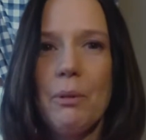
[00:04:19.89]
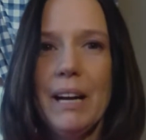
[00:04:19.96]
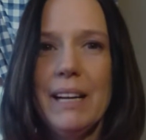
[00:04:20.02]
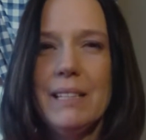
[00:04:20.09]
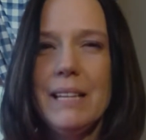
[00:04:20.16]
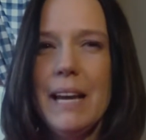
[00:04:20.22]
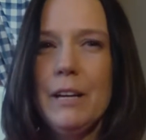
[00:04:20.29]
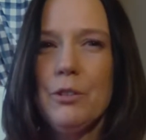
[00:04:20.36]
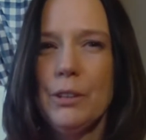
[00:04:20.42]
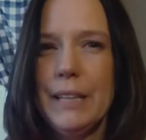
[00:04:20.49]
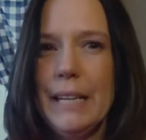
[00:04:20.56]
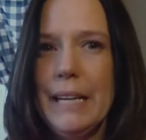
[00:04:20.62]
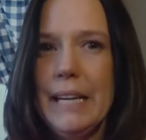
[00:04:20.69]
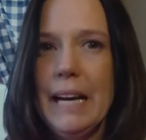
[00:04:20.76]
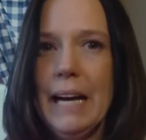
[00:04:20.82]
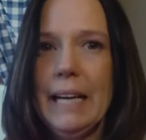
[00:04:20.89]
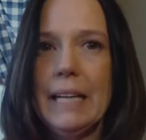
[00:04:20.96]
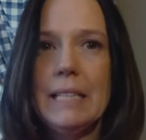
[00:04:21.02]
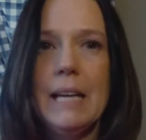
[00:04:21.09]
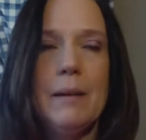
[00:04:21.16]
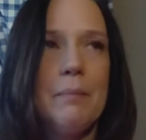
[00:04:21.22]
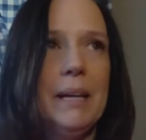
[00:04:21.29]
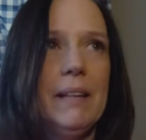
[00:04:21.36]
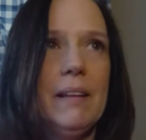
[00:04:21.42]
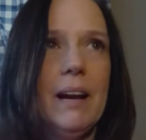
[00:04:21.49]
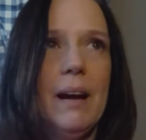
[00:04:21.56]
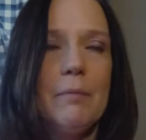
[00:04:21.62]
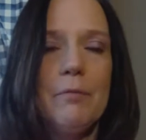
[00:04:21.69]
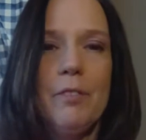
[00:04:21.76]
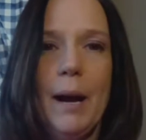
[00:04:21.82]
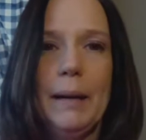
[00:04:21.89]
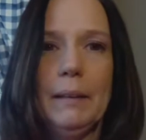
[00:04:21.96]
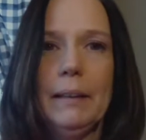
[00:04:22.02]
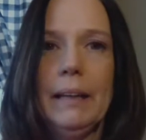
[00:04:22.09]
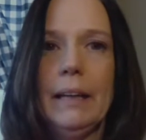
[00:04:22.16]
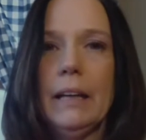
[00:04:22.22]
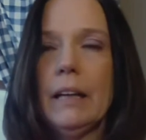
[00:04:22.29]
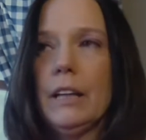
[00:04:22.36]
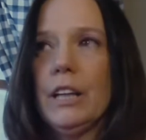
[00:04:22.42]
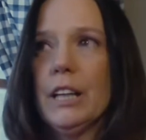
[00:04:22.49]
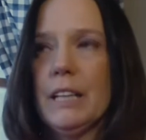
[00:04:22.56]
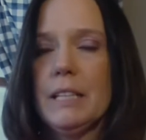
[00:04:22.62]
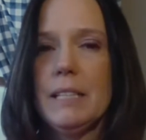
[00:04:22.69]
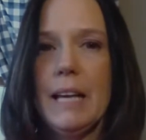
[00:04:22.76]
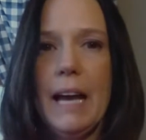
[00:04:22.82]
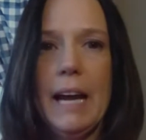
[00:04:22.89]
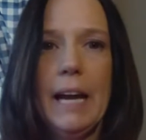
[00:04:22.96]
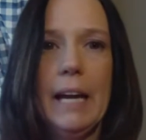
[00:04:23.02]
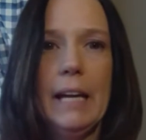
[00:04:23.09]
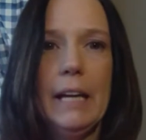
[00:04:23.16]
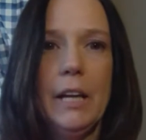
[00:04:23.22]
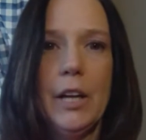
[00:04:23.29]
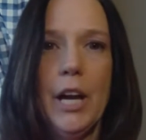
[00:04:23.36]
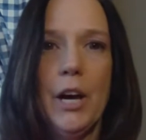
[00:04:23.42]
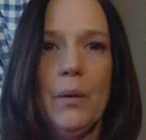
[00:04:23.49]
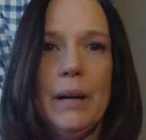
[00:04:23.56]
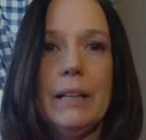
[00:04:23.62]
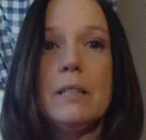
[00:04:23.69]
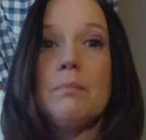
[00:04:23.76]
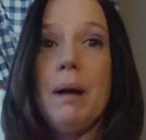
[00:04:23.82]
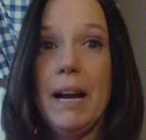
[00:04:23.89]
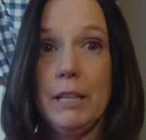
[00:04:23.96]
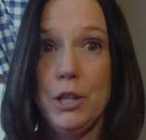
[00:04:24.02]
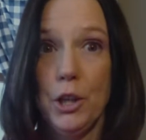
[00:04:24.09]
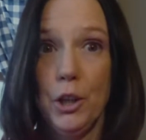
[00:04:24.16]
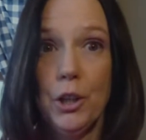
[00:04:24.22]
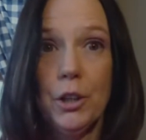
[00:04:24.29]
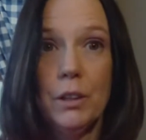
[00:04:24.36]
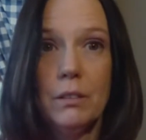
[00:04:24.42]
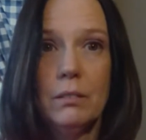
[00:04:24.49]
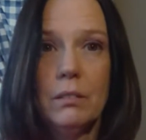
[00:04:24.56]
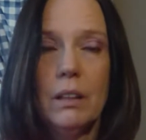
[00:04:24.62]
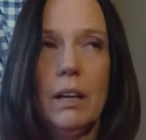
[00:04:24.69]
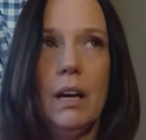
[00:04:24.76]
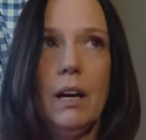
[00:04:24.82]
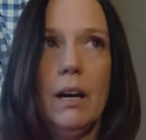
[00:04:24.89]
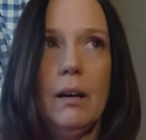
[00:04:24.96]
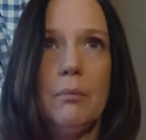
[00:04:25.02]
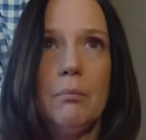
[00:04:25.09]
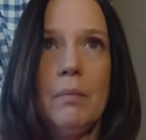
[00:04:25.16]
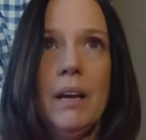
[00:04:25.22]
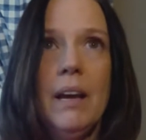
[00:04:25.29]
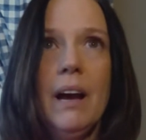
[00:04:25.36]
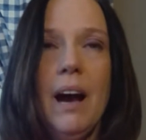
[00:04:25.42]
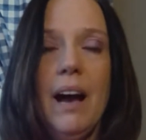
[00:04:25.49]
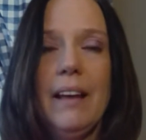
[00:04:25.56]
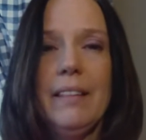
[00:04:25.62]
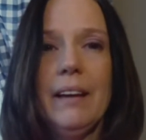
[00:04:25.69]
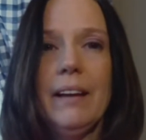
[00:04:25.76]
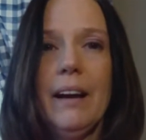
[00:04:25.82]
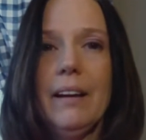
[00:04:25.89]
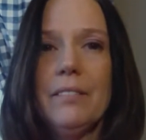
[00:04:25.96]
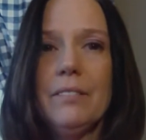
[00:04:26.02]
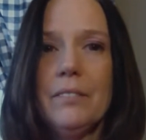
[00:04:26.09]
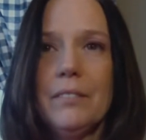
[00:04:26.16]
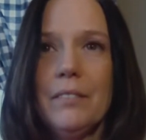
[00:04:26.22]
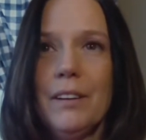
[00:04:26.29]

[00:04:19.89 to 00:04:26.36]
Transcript: When I say greedy, I guess I mean that I'm finally going to say, you know, it's my turn. Um, I think I've,